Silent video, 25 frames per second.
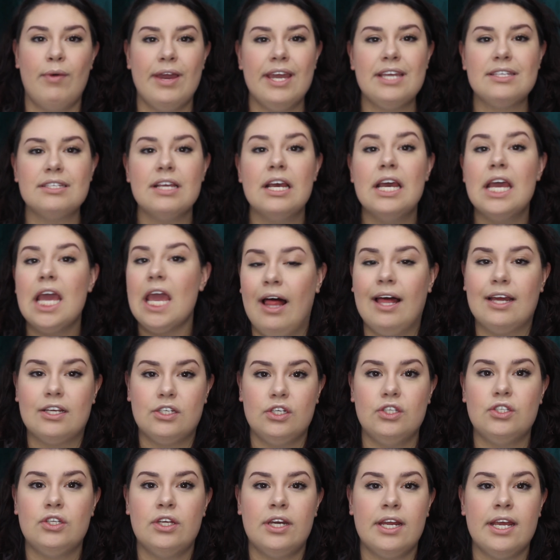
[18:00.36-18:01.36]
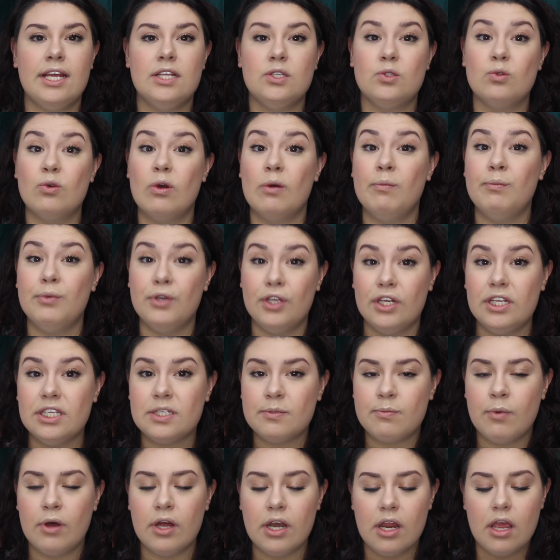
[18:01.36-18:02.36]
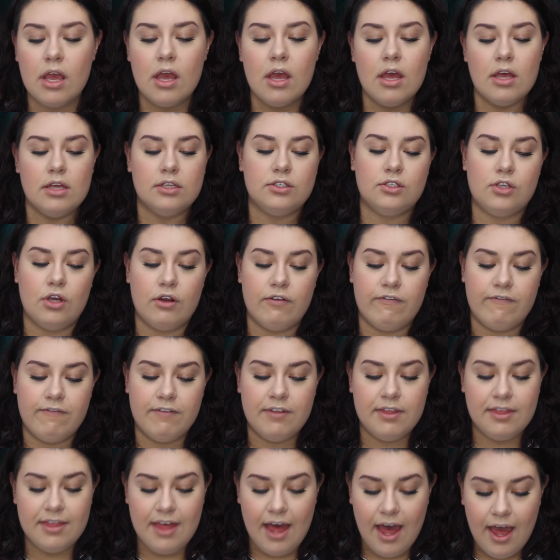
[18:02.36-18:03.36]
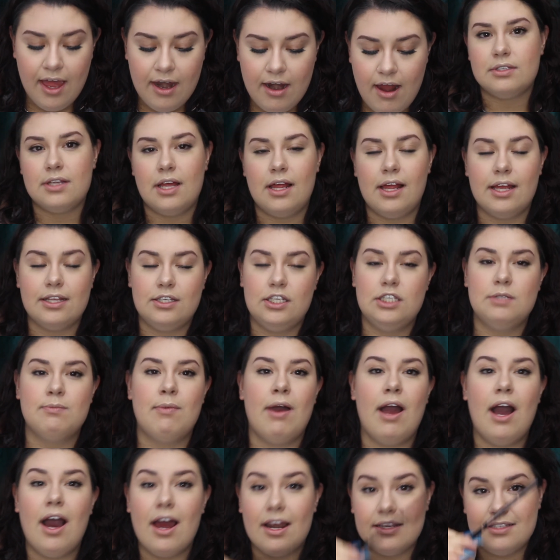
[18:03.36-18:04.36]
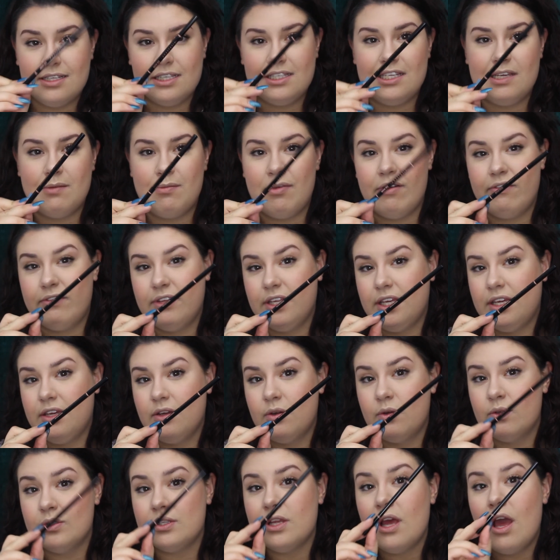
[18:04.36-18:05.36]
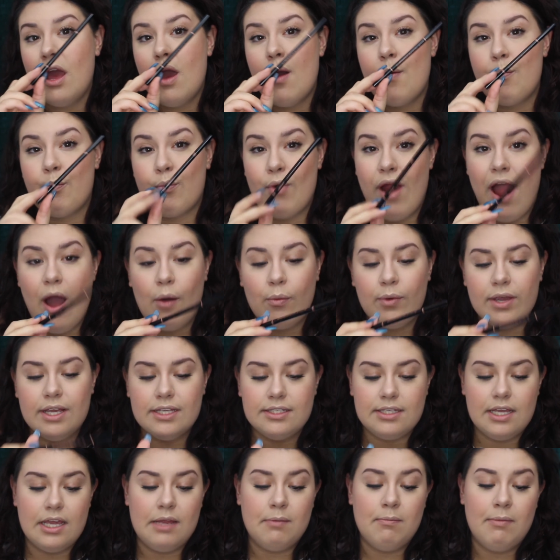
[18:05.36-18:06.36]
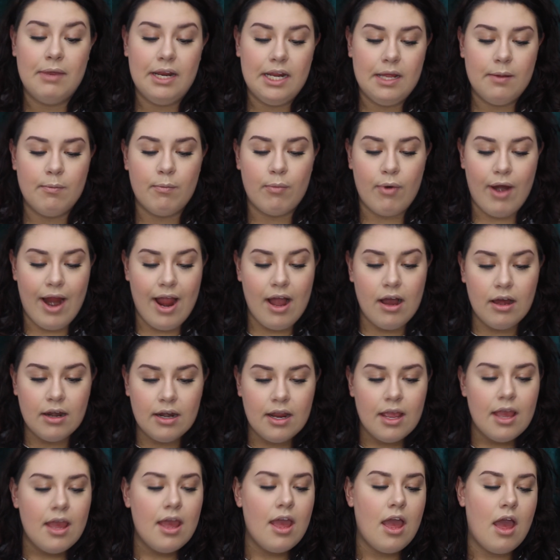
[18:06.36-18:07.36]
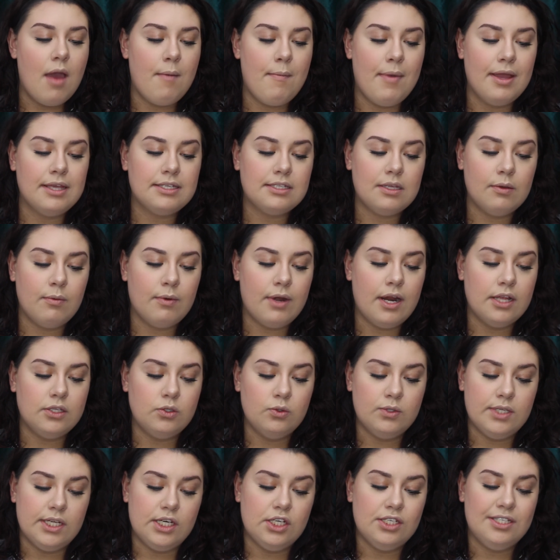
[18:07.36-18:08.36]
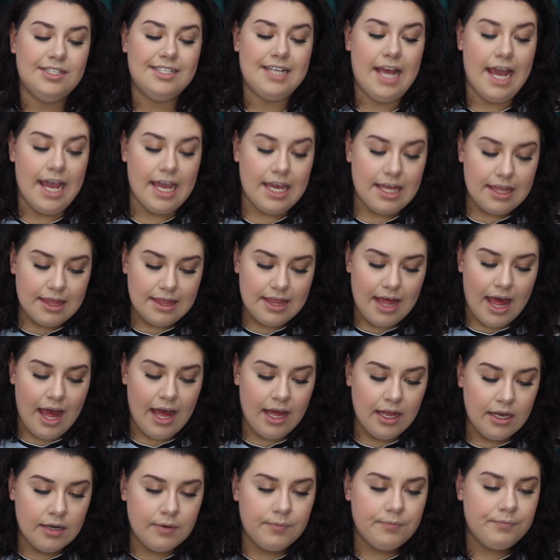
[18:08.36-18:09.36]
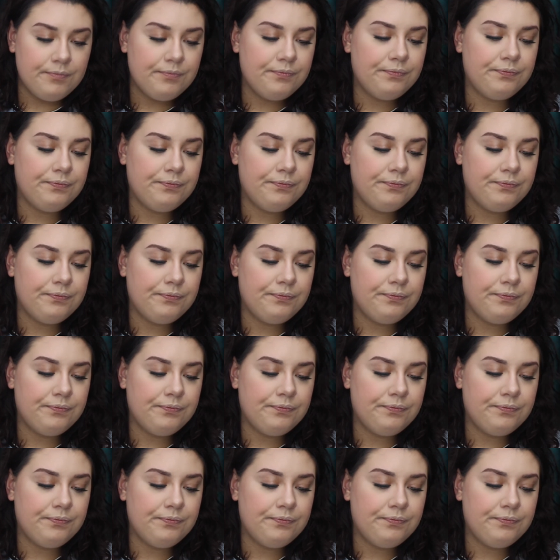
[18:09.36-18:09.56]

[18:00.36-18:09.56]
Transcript: of weeks, I'll actually turn it into a beauty spot. So for that, I like to use my ANASTASIA Beverly Hills Brow Wiz in medium brown. And basically what I do is I just take that